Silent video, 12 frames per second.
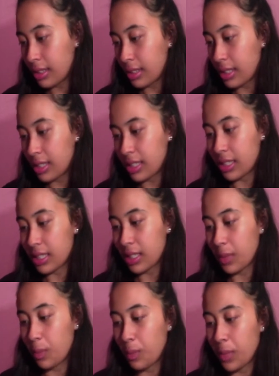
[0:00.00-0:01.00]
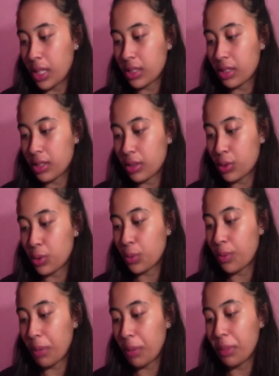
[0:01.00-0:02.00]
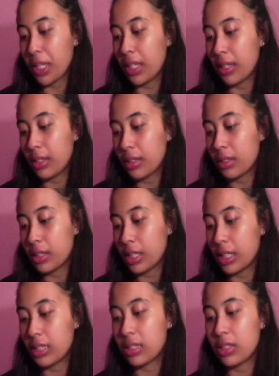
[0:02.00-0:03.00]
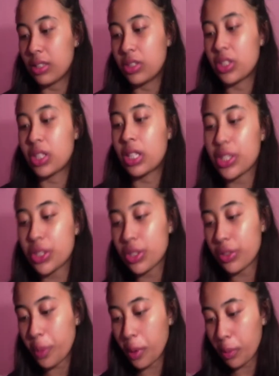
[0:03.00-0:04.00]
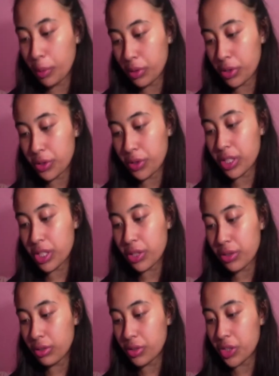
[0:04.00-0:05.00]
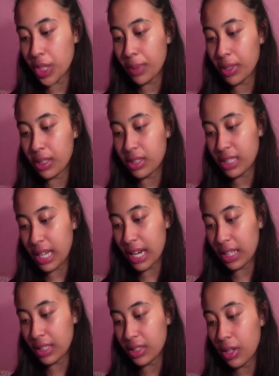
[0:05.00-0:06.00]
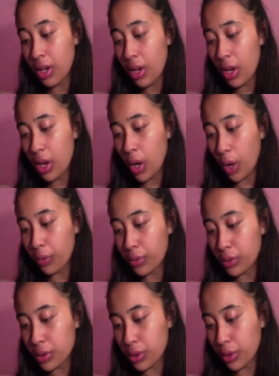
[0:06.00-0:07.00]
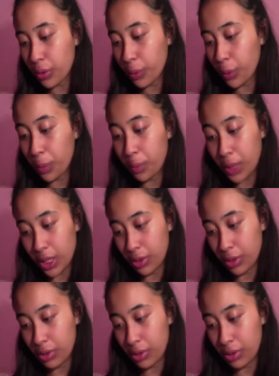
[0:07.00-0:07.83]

this is mixed sumami. It is a selection of popular traditional Japanese snacks, often served with beer.